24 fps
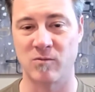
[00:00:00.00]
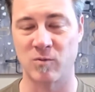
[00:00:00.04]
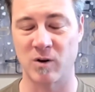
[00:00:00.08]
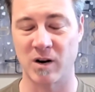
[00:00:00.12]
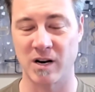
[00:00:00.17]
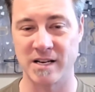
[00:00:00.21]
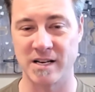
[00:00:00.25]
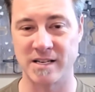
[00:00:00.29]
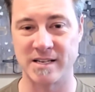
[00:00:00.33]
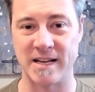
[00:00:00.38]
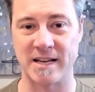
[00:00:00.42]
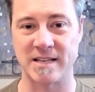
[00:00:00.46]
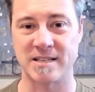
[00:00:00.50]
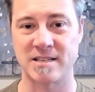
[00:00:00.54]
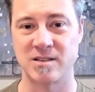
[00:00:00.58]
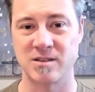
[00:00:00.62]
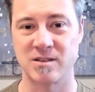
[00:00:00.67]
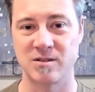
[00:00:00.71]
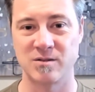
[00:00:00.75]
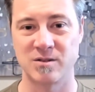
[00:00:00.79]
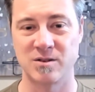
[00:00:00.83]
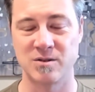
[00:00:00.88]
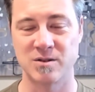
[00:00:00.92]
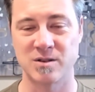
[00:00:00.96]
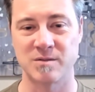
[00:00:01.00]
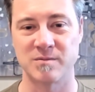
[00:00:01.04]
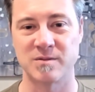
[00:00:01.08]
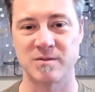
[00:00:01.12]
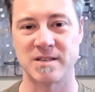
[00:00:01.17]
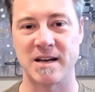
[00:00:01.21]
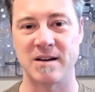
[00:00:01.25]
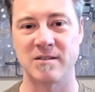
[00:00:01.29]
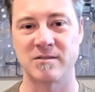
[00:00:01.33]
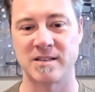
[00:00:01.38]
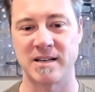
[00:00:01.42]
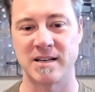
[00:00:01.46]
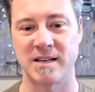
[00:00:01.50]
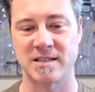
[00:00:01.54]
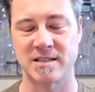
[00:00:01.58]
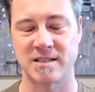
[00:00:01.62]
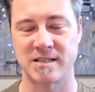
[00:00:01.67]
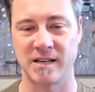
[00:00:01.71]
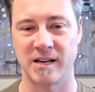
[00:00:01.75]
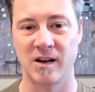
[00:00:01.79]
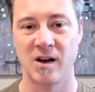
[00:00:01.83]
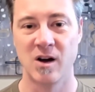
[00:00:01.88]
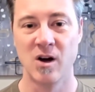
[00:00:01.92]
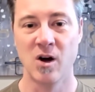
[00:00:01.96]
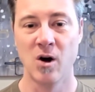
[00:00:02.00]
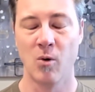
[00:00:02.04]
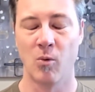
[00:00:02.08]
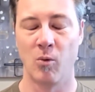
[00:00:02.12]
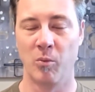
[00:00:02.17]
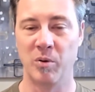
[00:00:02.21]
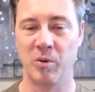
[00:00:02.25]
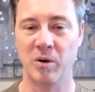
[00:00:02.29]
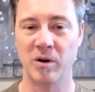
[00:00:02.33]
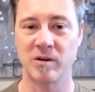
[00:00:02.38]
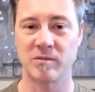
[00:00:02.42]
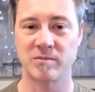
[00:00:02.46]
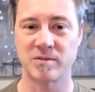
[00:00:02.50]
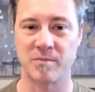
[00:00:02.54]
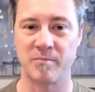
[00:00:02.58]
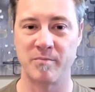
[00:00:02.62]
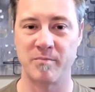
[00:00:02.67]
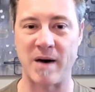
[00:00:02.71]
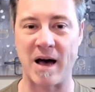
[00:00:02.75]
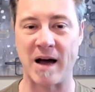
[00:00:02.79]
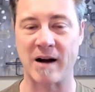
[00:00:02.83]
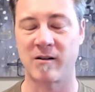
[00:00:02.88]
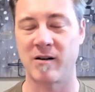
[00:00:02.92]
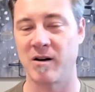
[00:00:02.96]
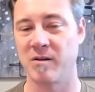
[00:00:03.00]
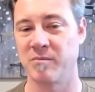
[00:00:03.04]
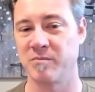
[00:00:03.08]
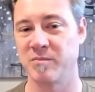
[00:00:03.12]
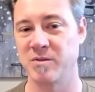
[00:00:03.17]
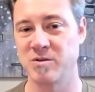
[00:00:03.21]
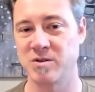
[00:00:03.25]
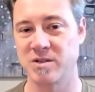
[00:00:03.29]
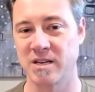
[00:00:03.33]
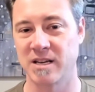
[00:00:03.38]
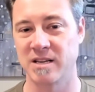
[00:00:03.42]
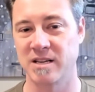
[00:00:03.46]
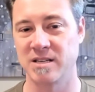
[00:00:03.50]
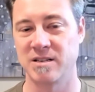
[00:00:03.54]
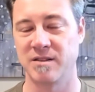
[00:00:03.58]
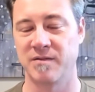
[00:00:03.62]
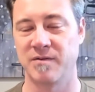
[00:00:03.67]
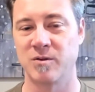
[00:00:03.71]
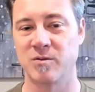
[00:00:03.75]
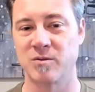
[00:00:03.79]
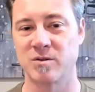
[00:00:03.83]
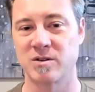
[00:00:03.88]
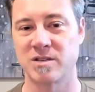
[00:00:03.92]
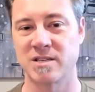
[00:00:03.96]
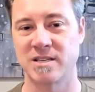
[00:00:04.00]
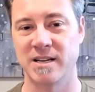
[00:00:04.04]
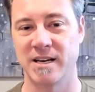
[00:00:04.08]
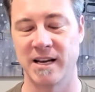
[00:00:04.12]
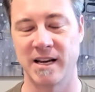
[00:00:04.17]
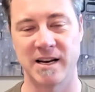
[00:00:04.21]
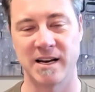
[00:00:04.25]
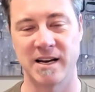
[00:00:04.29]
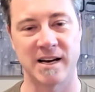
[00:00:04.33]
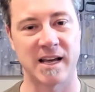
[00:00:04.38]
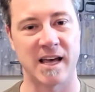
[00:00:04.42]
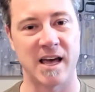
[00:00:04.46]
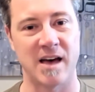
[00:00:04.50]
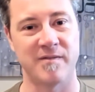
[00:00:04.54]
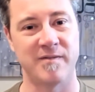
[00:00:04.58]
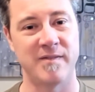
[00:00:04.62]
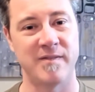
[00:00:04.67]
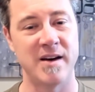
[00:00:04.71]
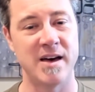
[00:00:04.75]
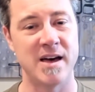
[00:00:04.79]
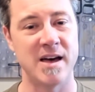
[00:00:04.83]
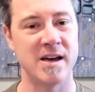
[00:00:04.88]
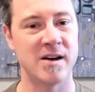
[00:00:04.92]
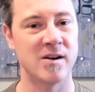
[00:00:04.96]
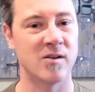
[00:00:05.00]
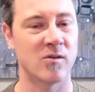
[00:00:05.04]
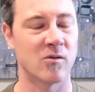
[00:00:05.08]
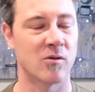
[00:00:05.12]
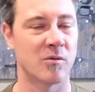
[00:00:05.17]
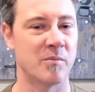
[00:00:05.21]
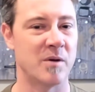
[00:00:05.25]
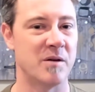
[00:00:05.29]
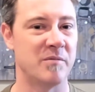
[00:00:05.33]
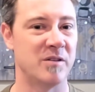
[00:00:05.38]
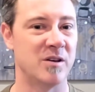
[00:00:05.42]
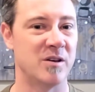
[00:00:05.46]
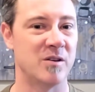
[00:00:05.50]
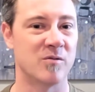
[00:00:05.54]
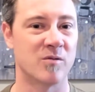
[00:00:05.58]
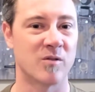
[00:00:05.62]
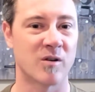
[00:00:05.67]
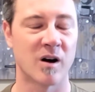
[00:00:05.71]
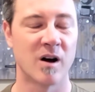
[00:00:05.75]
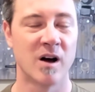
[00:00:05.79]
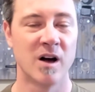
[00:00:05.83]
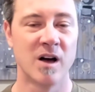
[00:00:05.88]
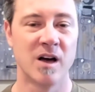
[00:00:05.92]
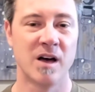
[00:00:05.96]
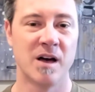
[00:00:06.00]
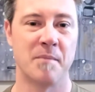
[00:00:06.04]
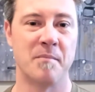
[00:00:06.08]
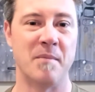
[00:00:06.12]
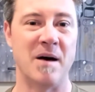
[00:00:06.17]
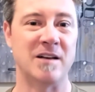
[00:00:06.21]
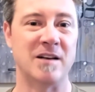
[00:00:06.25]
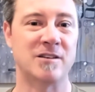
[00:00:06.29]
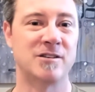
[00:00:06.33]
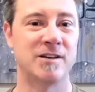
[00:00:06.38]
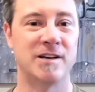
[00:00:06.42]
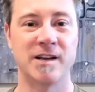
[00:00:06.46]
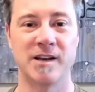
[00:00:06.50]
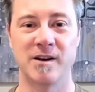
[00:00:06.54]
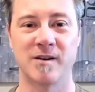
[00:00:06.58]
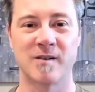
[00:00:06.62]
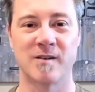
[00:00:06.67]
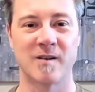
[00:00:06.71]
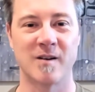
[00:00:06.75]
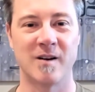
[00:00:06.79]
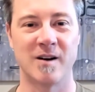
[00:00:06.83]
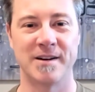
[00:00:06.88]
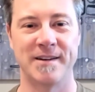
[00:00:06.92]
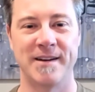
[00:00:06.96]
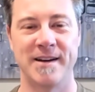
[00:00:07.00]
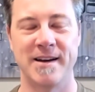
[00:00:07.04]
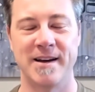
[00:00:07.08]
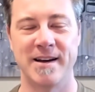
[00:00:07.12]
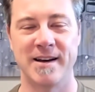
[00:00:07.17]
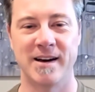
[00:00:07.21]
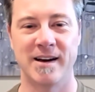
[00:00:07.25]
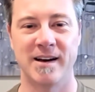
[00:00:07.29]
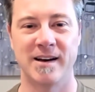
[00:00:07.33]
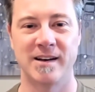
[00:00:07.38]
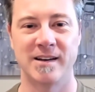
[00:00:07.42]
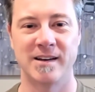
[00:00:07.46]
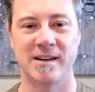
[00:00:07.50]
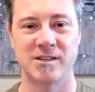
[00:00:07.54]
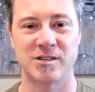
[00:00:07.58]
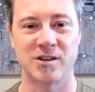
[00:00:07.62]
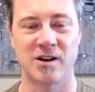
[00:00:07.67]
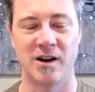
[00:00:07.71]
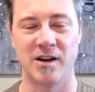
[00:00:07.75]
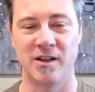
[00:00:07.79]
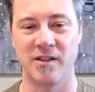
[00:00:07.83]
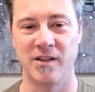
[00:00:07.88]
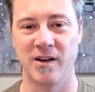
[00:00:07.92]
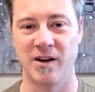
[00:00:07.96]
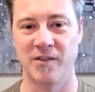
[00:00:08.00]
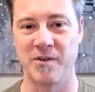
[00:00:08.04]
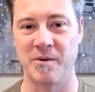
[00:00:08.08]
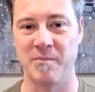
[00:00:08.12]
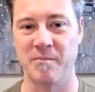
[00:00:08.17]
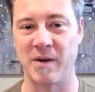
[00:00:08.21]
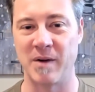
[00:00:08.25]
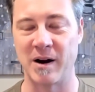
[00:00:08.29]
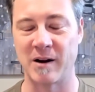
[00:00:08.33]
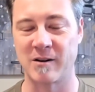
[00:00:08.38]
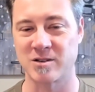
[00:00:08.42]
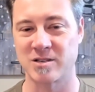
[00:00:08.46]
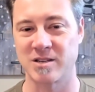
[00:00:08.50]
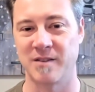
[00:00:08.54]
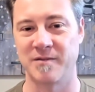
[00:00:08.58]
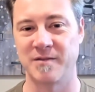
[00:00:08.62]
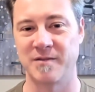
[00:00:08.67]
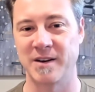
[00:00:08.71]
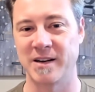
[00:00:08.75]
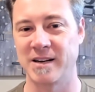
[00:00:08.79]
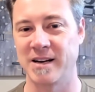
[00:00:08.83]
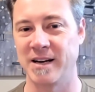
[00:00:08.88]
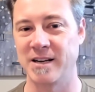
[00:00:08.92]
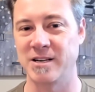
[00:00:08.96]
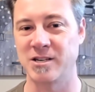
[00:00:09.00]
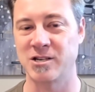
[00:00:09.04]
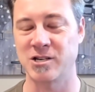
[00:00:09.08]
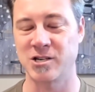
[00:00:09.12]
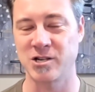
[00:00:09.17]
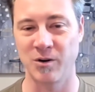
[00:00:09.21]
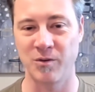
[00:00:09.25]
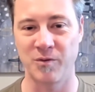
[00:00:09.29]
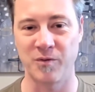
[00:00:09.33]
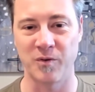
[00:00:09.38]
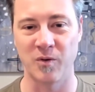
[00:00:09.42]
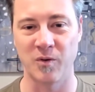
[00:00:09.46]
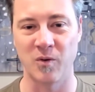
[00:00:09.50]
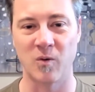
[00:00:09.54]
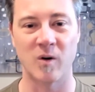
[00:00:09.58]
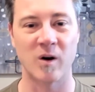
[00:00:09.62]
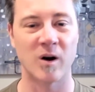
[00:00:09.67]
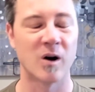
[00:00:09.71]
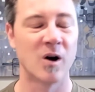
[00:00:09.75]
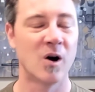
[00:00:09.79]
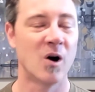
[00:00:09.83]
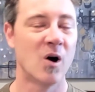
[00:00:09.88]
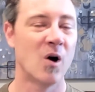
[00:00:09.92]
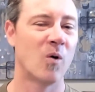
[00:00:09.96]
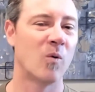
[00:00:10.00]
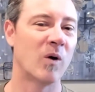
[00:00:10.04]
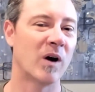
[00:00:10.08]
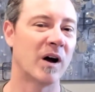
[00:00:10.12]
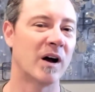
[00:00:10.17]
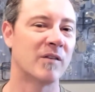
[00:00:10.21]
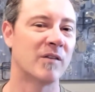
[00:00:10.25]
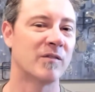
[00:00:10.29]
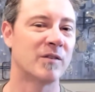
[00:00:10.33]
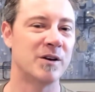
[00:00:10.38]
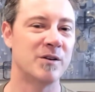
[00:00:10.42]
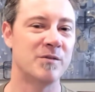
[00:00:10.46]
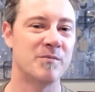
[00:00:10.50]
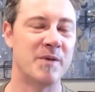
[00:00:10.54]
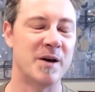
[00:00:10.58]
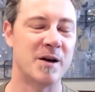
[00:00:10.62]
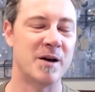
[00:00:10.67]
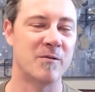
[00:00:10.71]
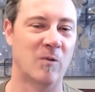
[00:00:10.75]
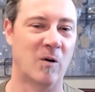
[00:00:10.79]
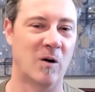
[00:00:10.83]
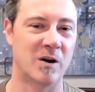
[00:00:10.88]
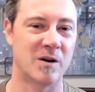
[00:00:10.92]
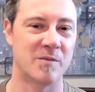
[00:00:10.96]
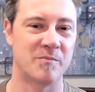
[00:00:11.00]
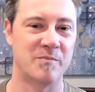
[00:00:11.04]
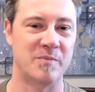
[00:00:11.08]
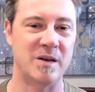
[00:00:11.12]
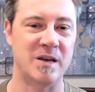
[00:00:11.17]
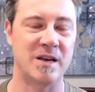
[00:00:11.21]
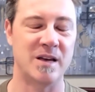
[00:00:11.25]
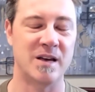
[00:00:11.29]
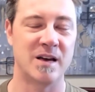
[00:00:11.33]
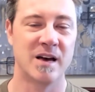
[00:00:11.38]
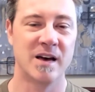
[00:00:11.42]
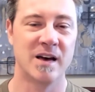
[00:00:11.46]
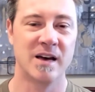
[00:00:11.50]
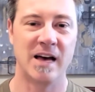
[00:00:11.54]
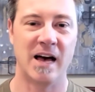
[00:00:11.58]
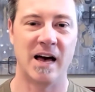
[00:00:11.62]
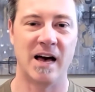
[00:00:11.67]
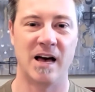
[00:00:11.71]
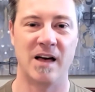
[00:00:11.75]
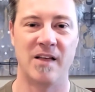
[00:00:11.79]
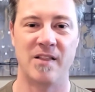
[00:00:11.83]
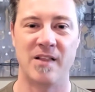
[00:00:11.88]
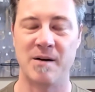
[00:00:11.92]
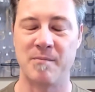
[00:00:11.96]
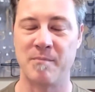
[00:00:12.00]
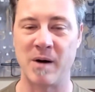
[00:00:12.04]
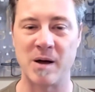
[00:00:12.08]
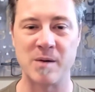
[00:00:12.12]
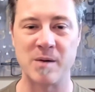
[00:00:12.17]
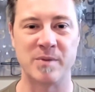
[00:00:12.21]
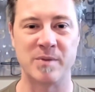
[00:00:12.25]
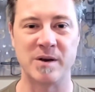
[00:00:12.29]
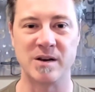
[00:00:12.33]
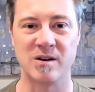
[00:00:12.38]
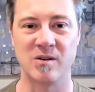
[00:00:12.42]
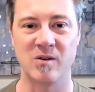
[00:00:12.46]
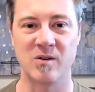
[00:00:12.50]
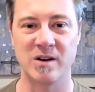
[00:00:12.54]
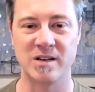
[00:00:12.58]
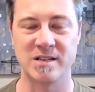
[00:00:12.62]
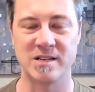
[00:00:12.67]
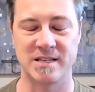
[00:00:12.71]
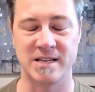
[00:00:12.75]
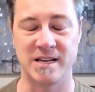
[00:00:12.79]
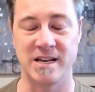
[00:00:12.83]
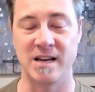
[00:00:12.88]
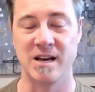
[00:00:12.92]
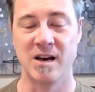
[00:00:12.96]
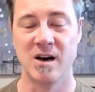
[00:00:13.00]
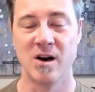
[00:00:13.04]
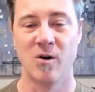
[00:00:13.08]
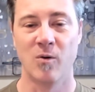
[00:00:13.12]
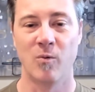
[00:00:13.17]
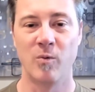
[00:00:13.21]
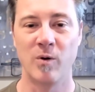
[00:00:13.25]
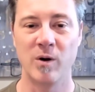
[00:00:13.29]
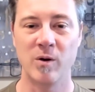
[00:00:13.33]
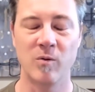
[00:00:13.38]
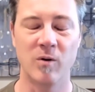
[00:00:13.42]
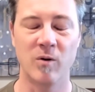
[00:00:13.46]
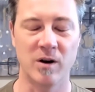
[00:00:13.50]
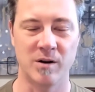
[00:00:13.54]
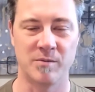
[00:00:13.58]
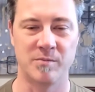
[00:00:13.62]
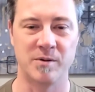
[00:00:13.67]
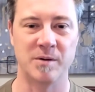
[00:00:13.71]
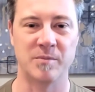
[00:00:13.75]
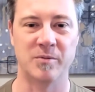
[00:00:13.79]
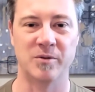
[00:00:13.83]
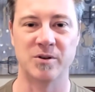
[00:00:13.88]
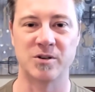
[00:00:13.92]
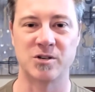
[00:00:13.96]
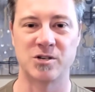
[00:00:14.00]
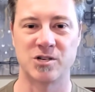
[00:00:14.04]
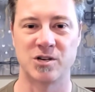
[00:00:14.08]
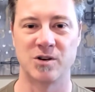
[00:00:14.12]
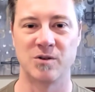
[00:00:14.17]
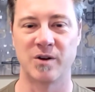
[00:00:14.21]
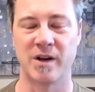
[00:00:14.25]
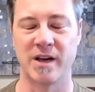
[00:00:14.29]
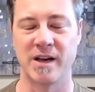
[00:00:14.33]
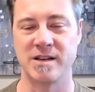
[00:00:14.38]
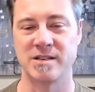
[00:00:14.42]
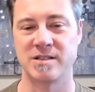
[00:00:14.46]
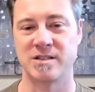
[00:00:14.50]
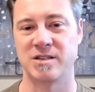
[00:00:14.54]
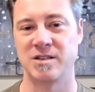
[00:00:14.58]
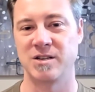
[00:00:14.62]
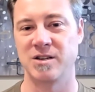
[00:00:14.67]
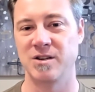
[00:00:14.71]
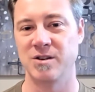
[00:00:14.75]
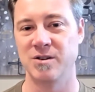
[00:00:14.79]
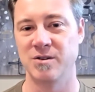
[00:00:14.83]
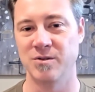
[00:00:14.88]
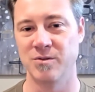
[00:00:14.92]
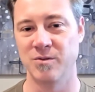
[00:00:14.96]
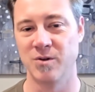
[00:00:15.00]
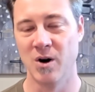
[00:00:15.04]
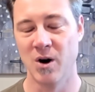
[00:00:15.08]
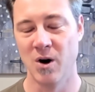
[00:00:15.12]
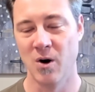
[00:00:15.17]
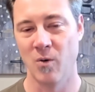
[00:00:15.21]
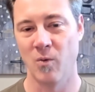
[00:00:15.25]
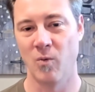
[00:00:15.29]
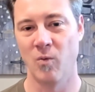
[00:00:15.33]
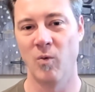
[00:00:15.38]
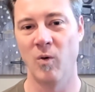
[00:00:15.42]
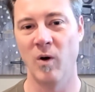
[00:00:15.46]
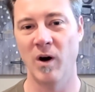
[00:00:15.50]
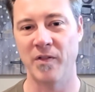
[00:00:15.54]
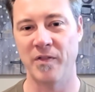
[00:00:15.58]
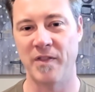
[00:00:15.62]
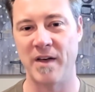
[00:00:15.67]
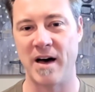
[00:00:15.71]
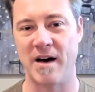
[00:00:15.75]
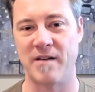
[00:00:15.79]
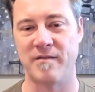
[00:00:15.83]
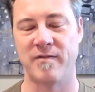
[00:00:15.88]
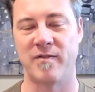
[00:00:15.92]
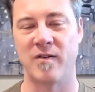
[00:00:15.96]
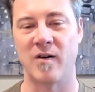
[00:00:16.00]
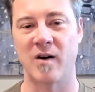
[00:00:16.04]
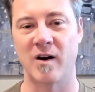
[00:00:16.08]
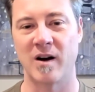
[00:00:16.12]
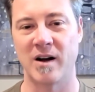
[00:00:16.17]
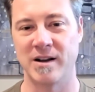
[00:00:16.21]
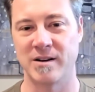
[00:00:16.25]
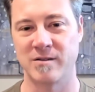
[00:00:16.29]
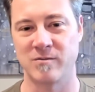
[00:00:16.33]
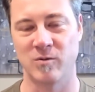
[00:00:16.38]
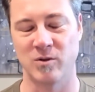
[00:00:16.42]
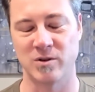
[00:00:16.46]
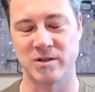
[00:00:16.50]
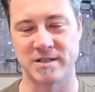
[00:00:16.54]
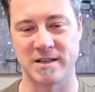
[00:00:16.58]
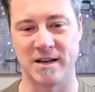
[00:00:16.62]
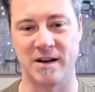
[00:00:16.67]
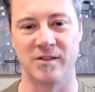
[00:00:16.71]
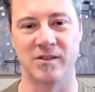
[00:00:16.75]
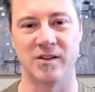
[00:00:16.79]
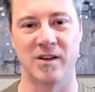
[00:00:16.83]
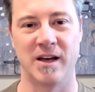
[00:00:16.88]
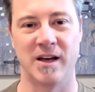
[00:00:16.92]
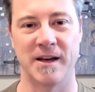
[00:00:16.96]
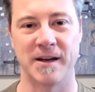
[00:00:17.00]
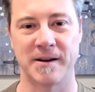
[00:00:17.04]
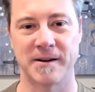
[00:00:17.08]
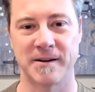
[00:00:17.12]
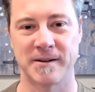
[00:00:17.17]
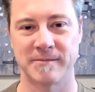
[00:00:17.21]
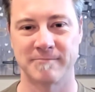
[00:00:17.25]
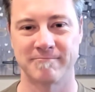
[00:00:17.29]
We're going to test it, do some sound testing. We'll put up some background music as if you were sitting in a cafe, or maybe you were imagining you're on at the Microsoft Ignite show floor. Wherever you may want to be that might be noisy, we want to be able to showcase to you what that far end will sound like.